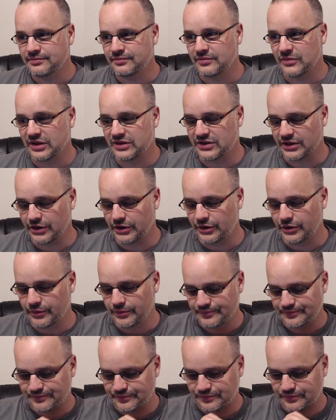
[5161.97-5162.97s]
So
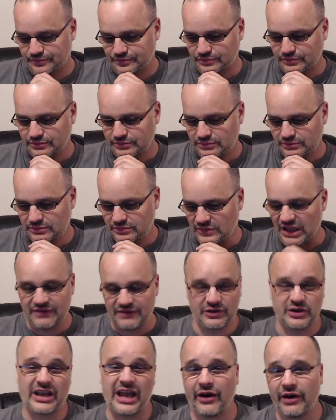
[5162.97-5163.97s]
if
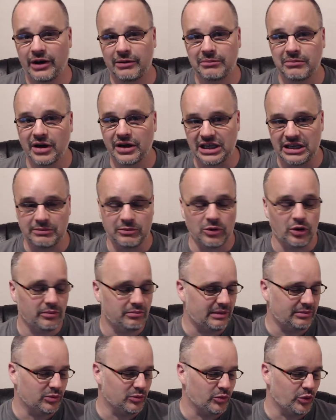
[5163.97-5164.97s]
you're carrying money,
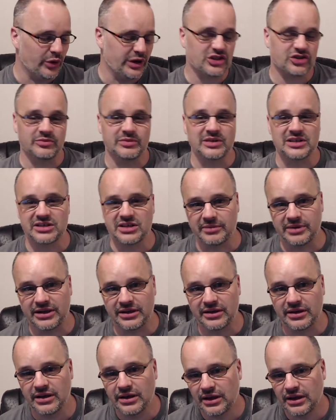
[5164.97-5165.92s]
maybe more instruments come in.